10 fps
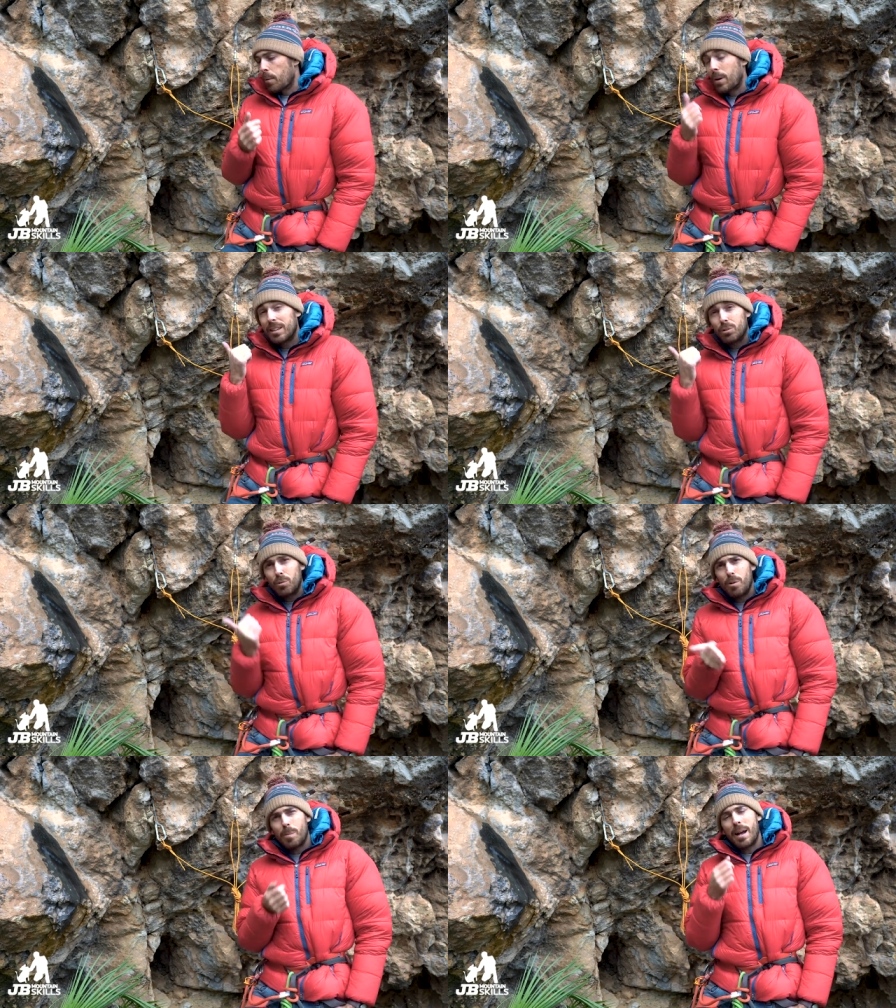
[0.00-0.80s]
Well, it's
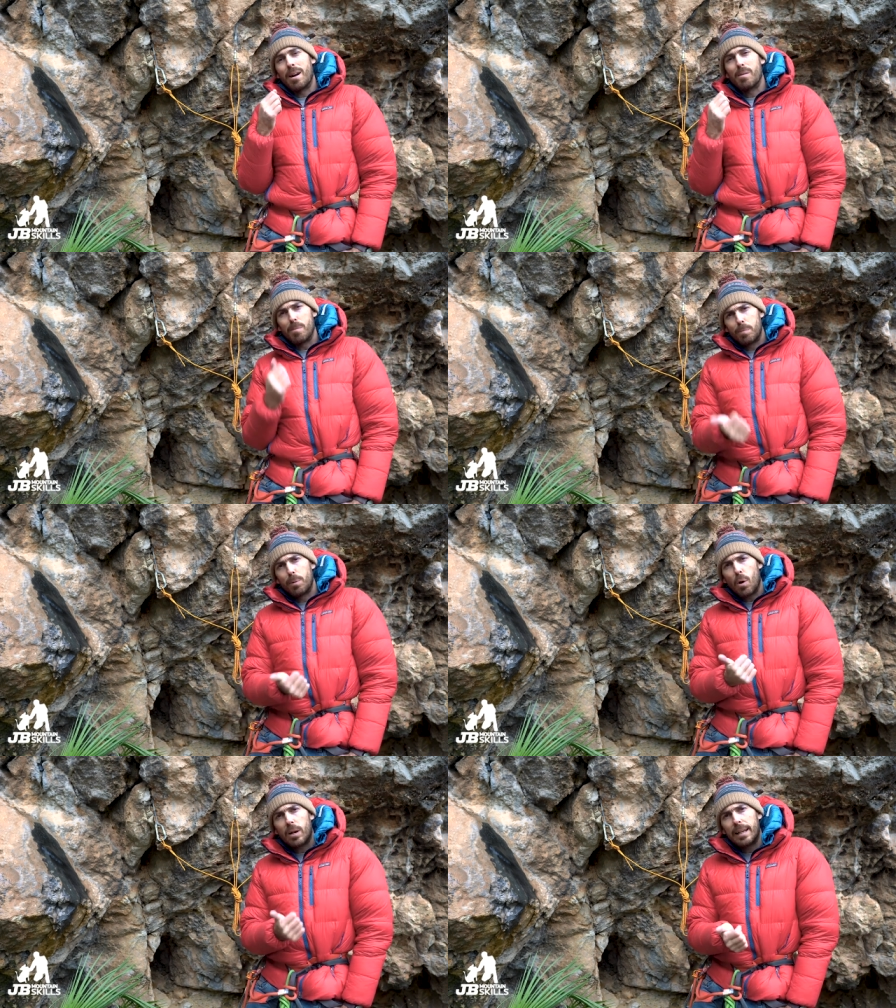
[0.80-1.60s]
all about
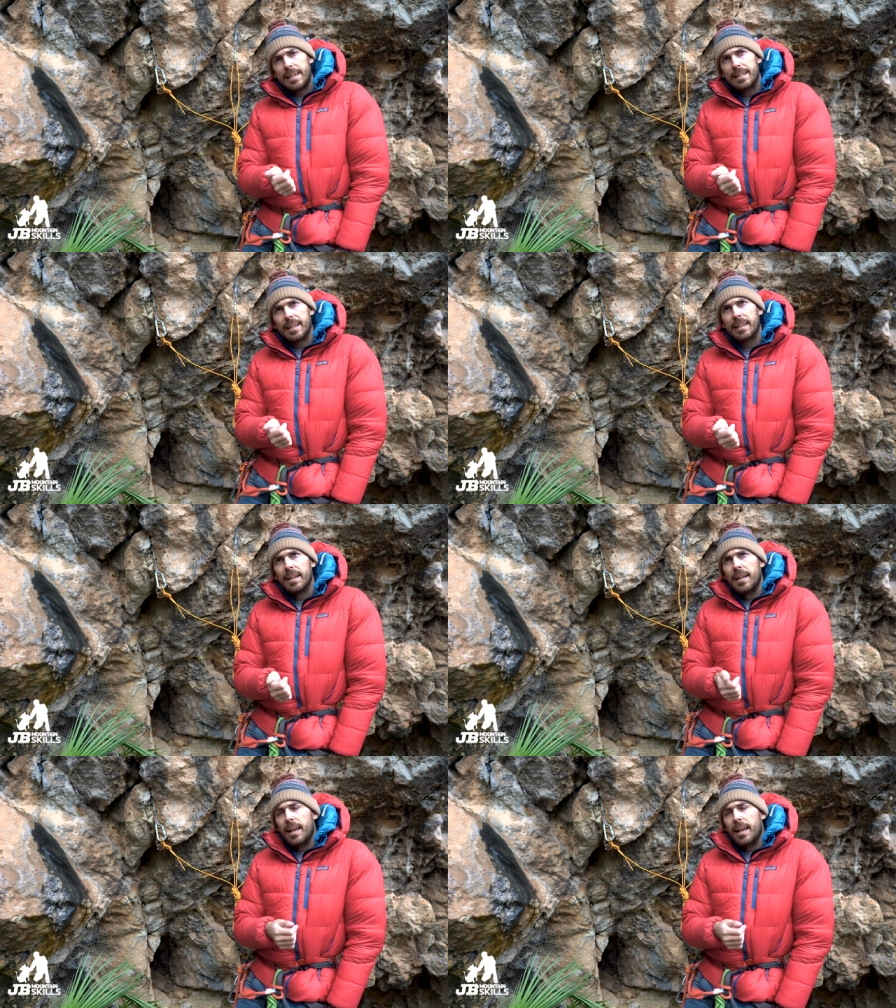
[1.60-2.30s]
block leading,